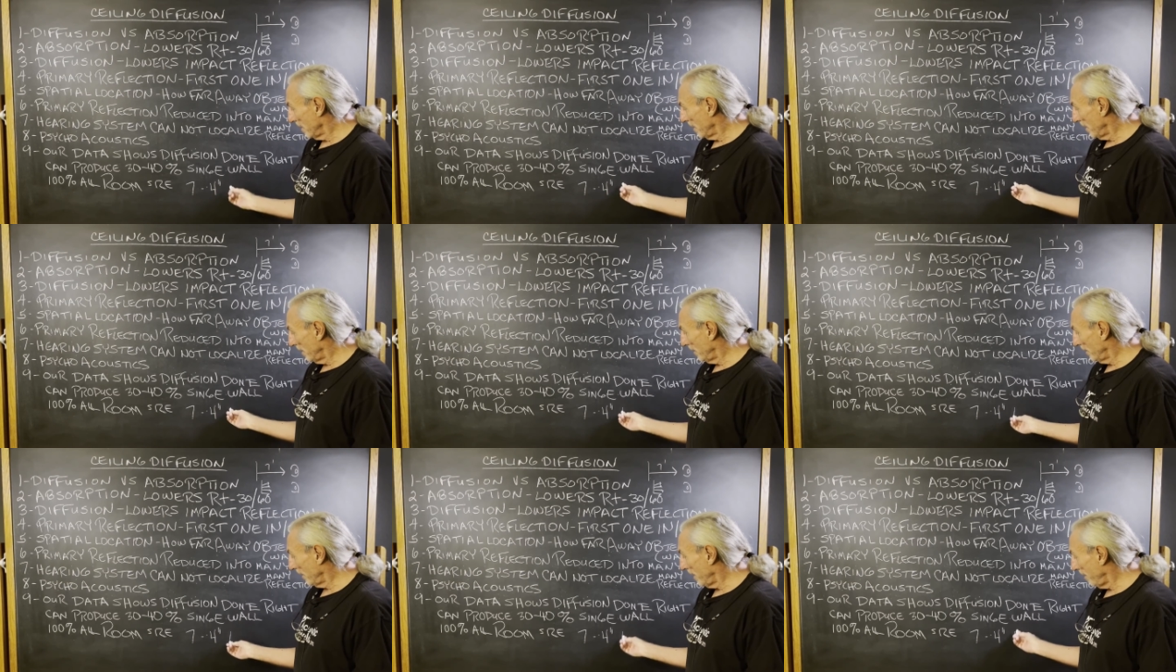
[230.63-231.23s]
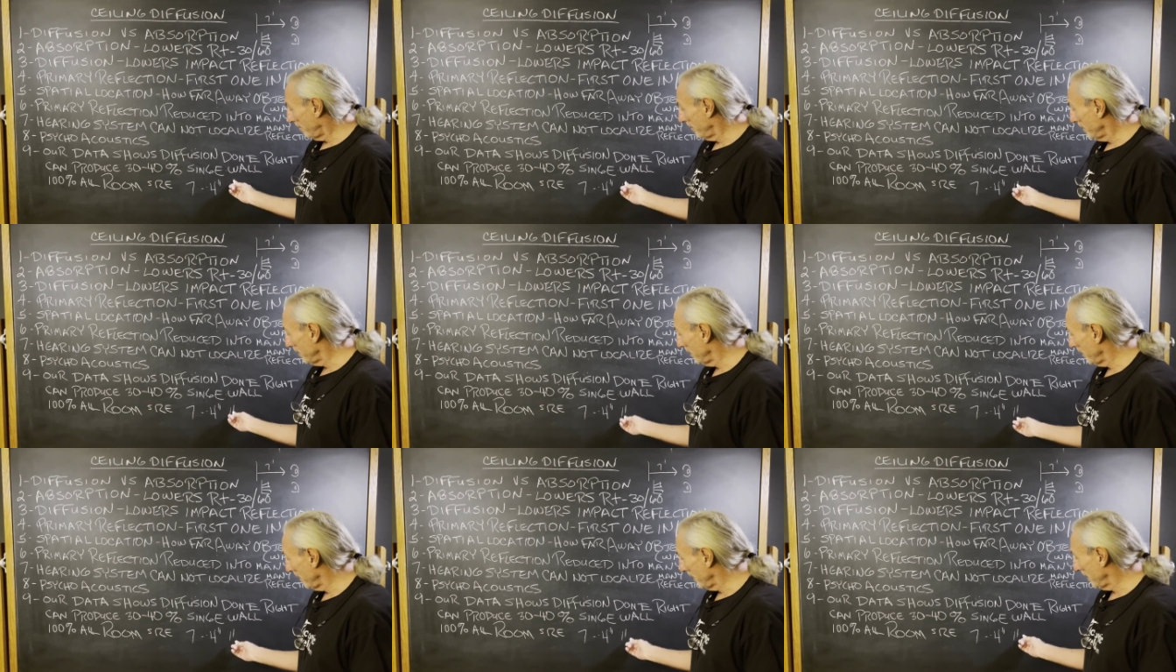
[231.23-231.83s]

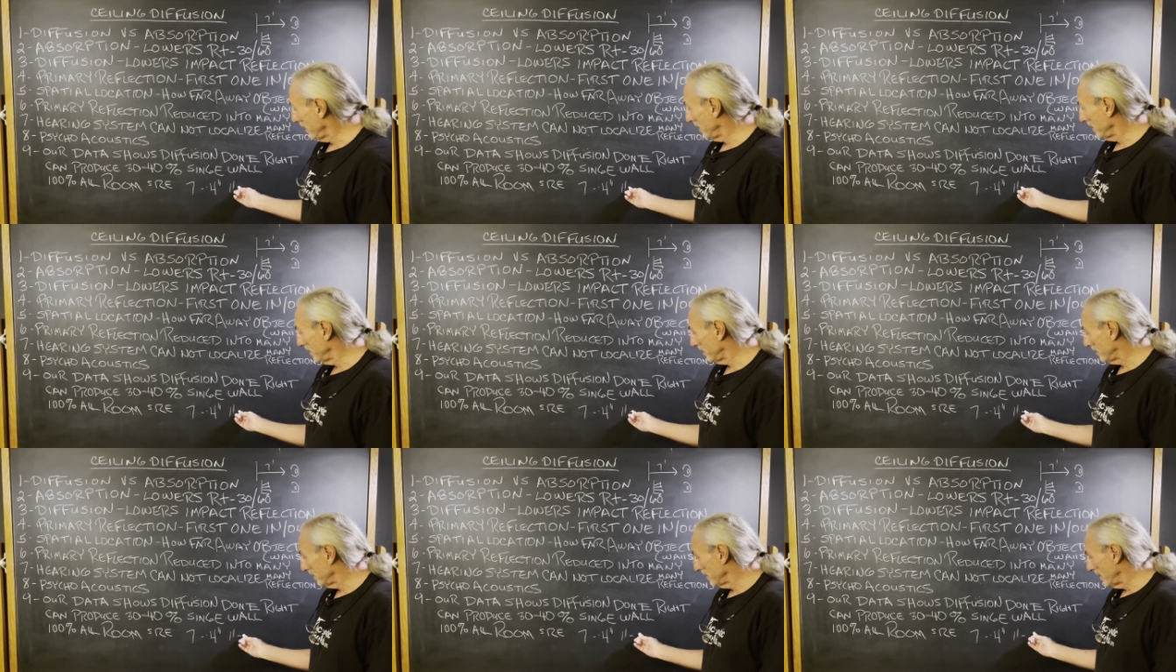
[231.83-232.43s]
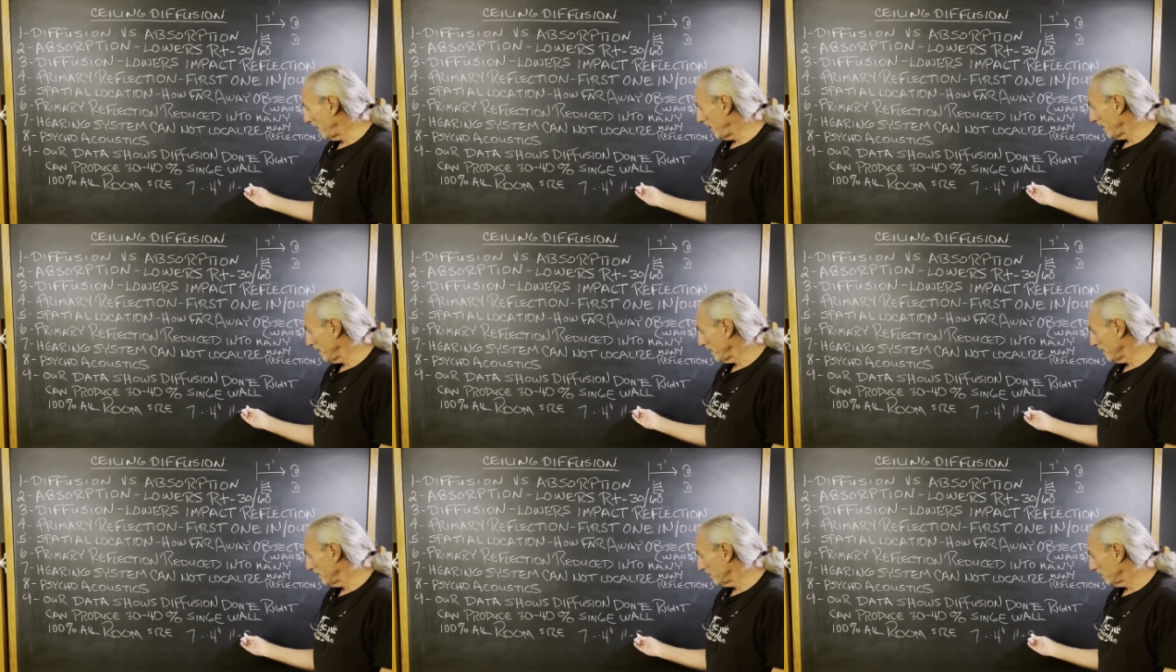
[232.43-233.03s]
eleven is
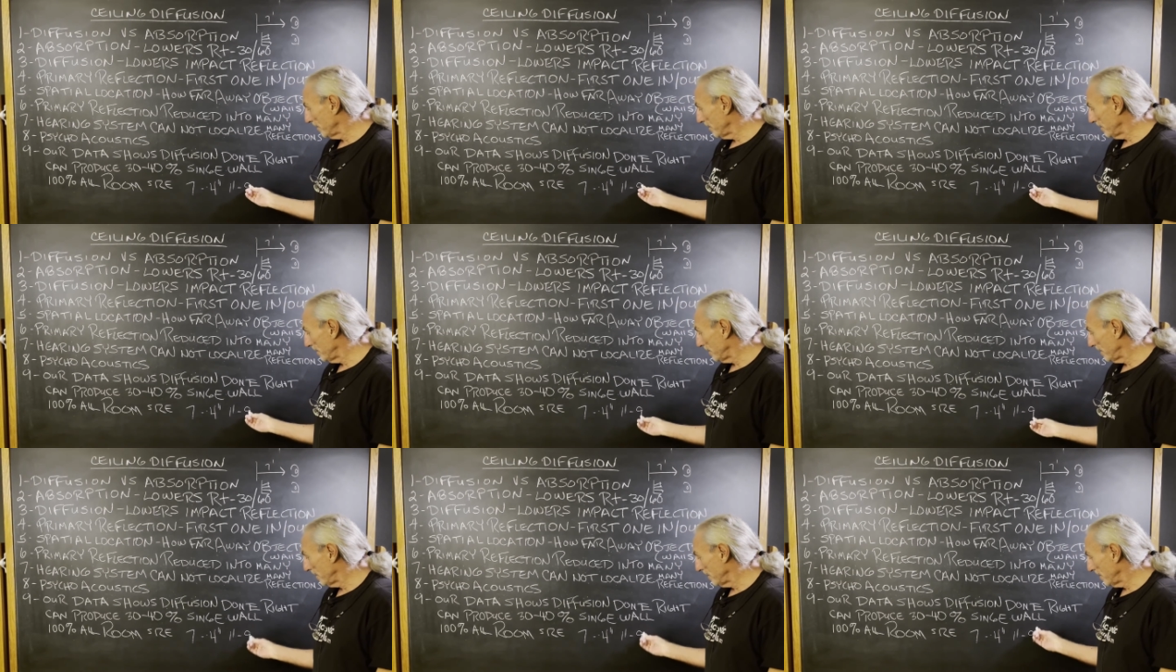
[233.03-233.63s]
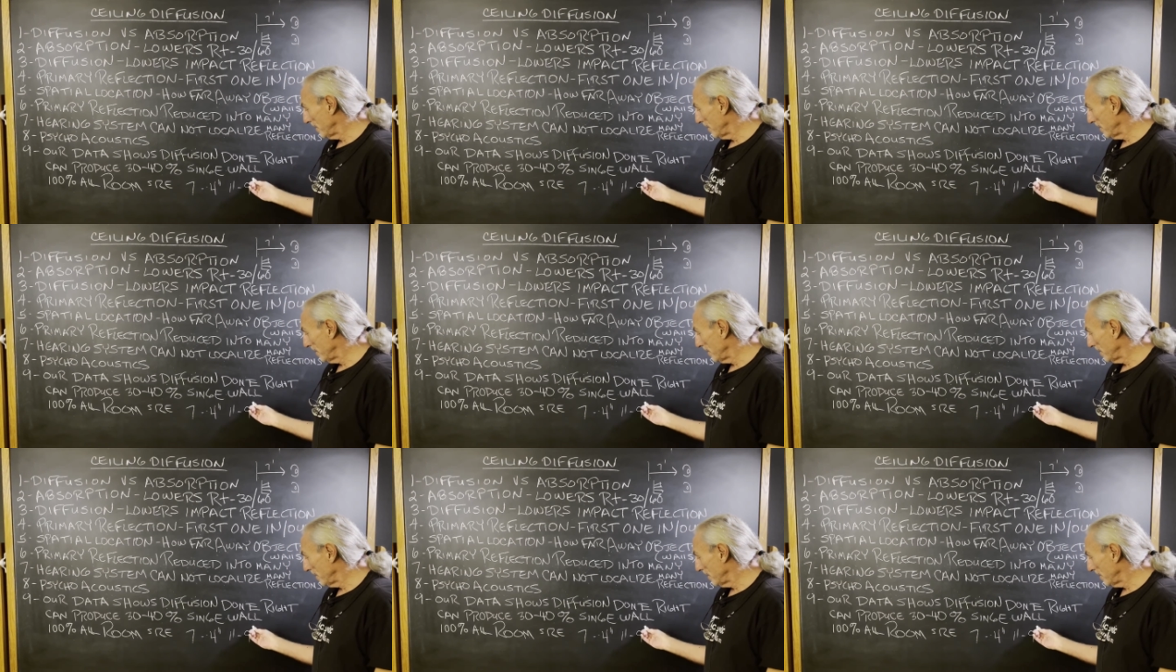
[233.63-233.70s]
nine inches.